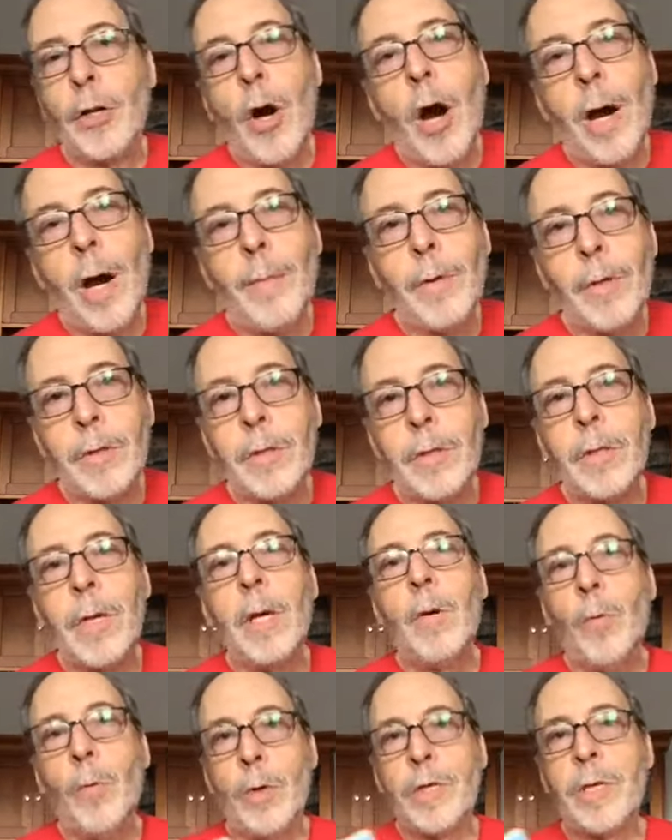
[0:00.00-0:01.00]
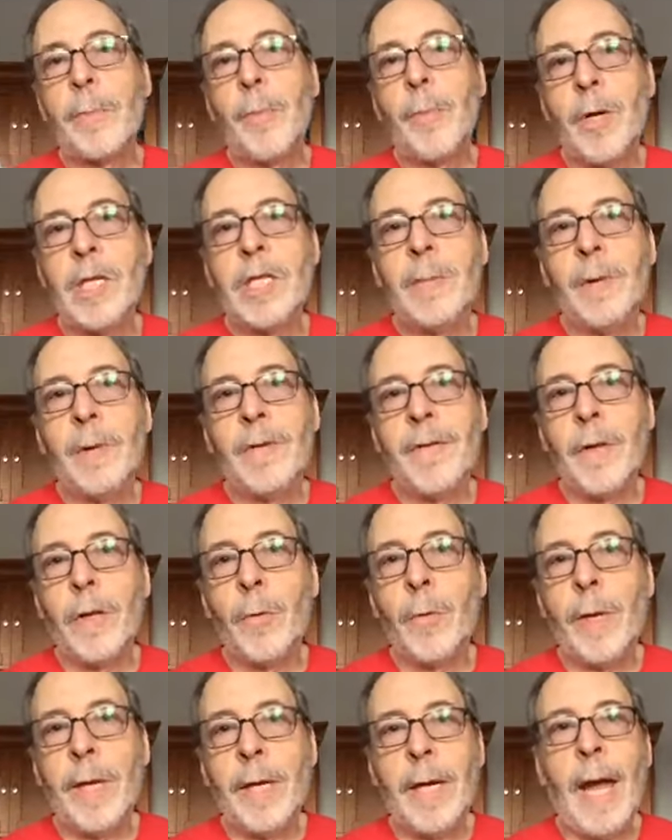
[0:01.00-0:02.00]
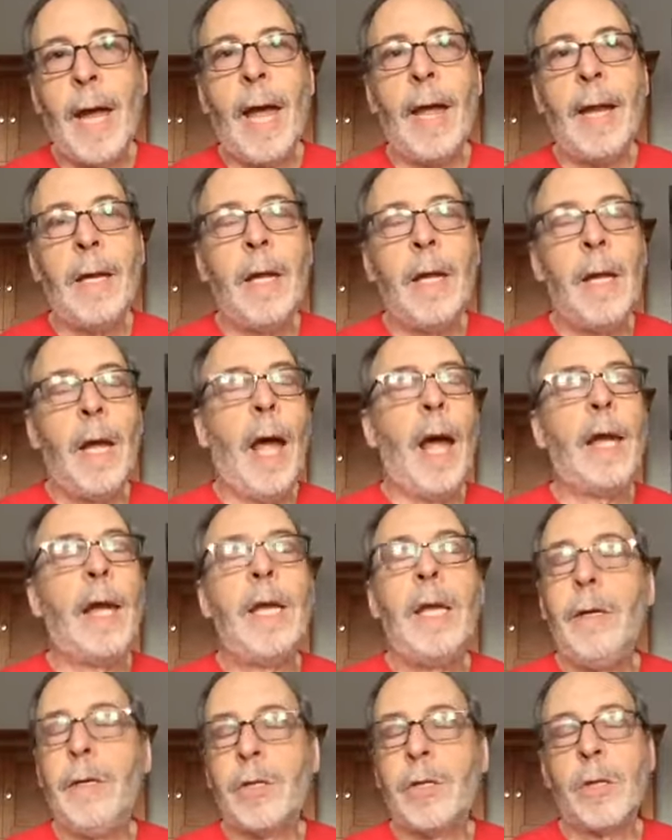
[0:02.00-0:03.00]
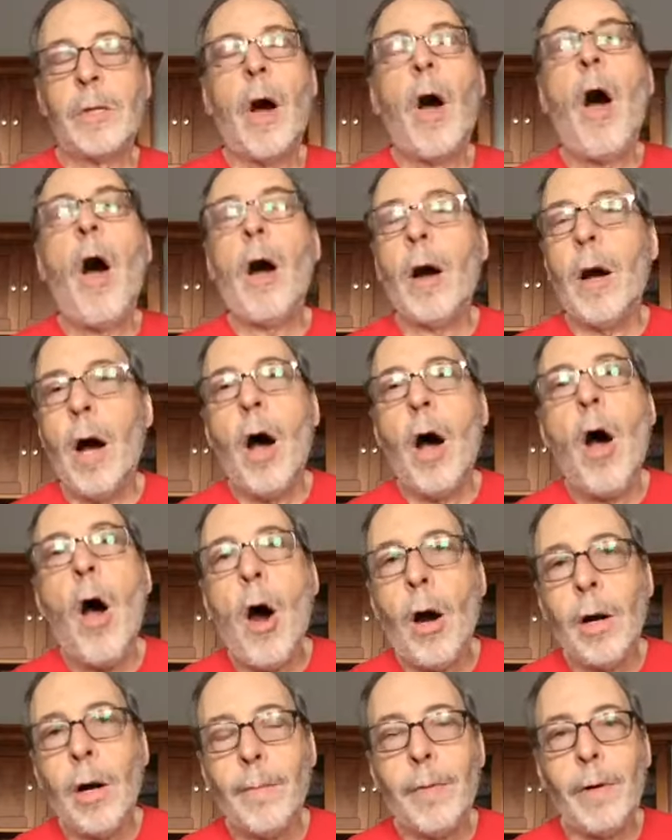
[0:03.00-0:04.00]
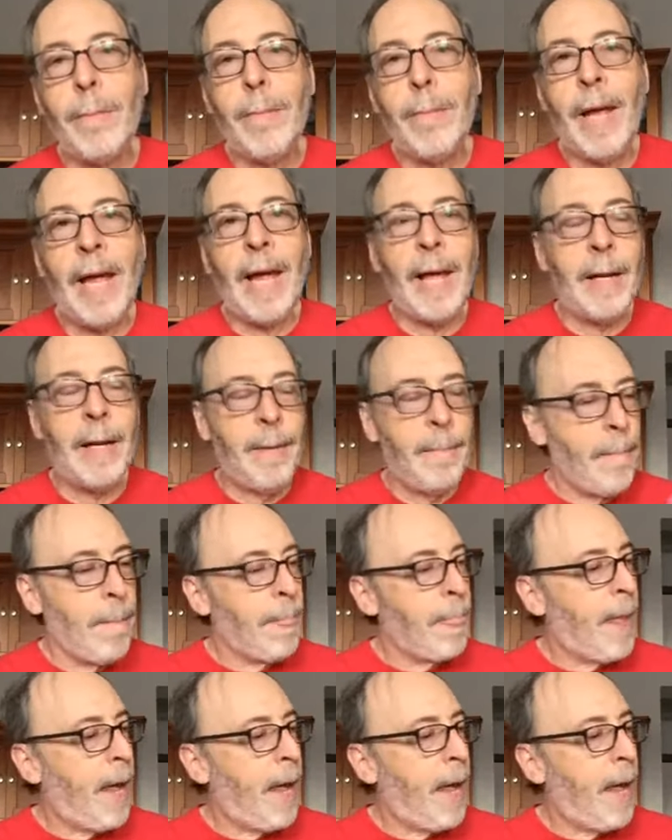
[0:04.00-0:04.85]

Carbles was the principal for the week, and, and he's a horrible man.